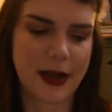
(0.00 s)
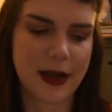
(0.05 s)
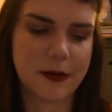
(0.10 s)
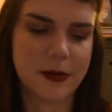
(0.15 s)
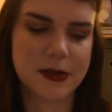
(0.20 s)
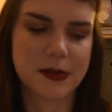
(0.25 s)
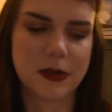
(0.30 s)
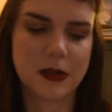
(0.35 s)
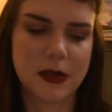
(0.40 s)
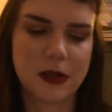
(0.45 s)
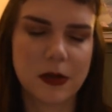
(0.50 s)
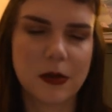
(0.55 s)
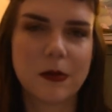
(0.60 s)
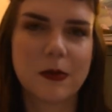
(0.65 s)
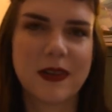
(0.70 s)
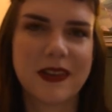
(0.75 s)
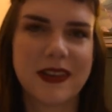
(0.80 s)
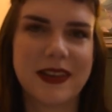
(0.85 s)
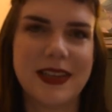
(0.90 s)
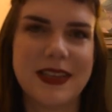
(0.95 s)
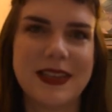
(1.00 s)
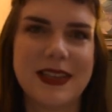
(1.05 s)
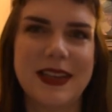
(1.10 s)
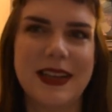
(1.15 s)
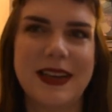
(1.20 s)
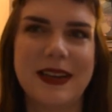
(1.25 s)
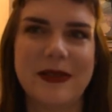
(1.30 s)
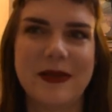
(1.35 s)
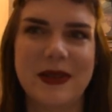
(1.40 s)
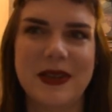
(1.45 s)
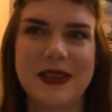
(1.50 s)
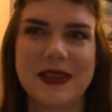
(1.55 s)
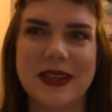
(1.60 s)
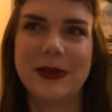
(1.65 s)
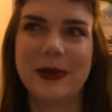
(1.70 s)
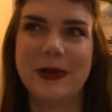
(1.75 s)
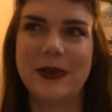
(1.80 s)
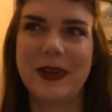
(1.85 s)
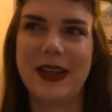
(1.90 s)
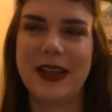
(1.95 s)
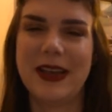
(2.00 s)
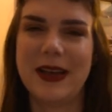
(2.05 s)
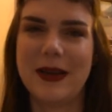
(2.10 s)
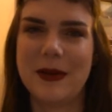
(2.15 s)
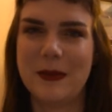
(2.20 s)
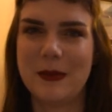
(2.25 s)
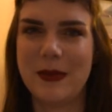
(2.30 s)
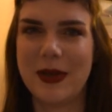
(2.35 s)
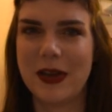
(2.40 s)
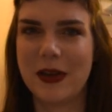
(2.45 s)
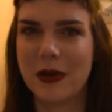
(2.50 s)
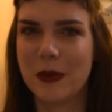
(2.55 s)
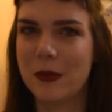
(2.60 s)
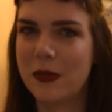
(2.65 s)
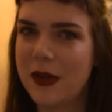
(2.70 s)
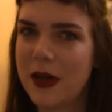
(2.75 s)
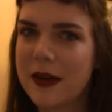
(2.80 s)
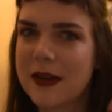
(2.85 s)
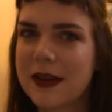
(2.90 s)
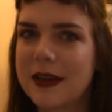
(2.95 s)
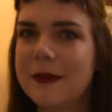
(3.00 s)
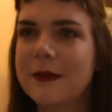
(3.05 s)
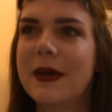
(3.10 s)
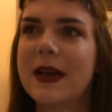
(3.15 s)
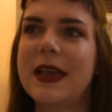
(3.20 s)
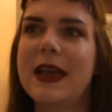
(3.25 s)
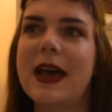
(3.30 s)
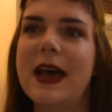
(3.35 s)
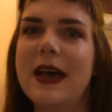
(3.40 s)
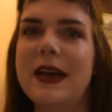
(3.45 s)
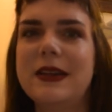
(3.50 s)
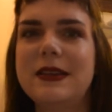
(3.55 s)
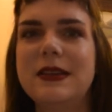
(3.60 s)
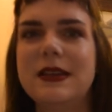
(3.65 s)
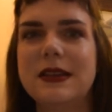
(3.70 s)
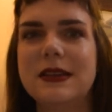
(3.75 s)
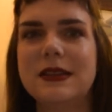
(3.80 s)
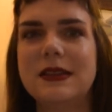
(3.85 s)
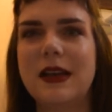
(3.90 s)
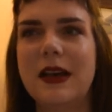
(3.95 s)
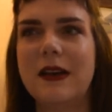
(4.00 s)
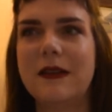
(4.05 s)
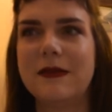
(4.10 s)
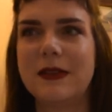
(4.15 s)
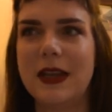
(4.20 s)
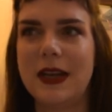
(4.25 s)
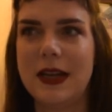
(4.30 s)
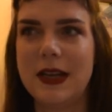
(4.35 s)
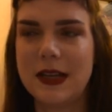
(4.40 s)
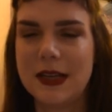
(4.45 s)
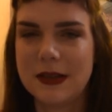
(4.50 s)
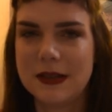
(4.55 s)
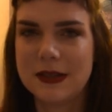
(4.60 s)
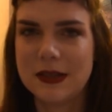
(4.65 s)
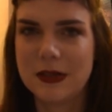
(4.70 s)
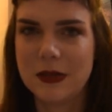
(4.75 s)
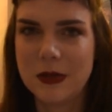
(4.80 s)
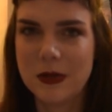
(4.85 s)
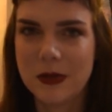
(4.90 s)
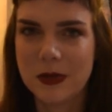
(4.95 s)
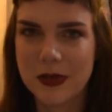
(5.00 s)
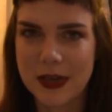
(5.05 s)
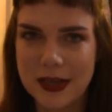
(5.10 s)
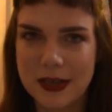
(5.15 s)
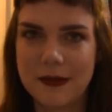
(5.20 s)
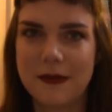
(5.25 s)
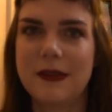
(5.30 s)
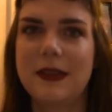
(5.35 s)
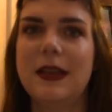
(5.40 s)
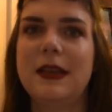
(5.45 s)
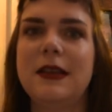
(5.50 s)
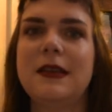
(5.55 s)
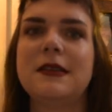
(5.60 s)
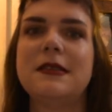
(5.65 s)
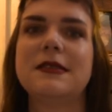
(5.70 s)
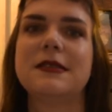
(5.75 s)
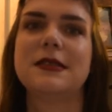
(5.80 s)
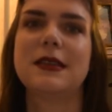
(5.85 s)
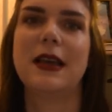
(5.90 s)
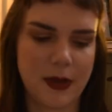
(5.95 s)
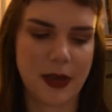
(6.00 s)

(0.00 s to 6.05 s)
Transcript: I was a little worried that it would create a bigger block in my head of getting to creative things,